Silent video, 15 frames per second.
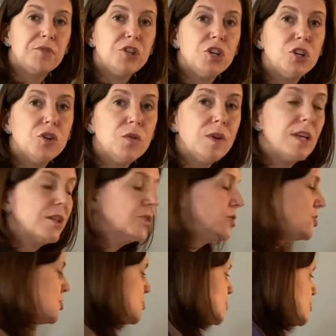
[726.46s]
2 is
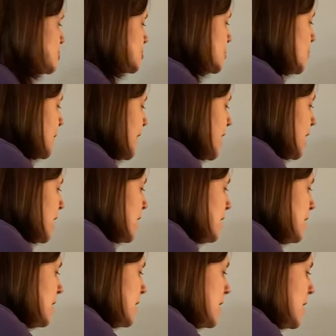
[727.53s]
to
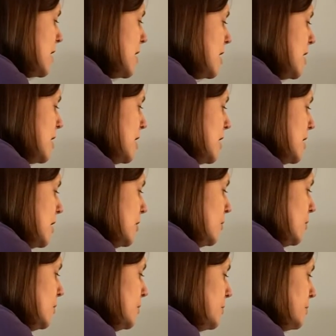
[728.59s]
square
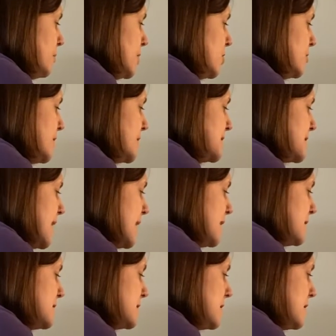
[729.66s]
both
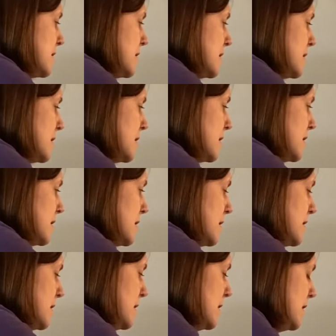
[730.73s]
sides.
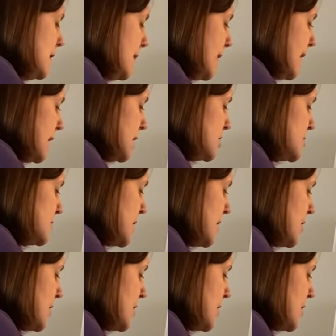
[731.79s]
That gives me